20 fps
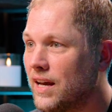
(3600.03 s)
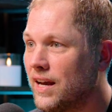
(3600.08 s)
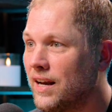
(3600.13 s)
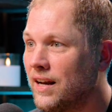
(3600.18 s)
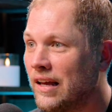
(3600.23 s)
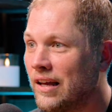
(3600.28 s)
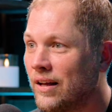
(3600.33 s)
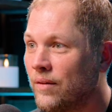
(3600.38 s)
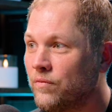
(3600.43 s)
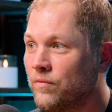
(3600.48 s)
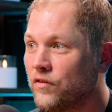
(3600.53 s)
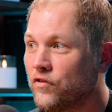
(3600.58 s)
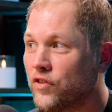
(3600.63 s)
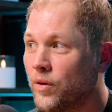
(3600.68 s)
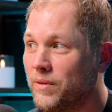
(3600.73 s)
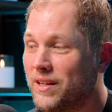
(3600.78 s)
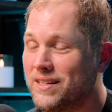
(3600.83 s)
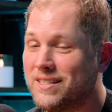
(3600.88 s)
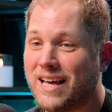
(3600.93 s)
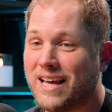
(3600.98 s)
estate
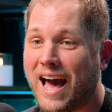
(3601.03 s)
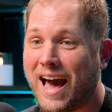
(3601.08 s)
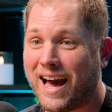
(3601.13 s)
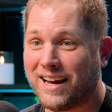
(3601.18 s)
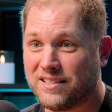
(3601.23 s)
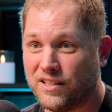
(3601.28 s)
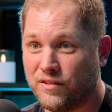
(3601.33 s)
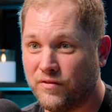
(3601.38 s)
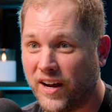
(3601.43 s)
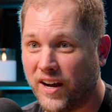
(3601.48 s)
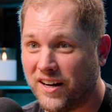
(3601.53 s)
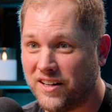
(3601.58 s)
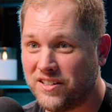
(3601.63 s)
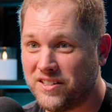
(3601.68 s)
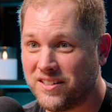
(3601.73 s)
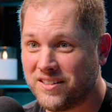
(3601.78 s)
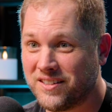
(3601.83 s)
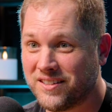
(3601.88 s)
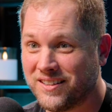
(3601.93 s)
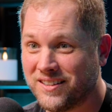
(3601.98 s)
from the tax
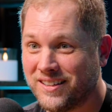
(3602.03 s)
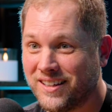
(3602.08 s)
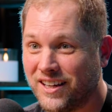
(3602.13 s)
advantages.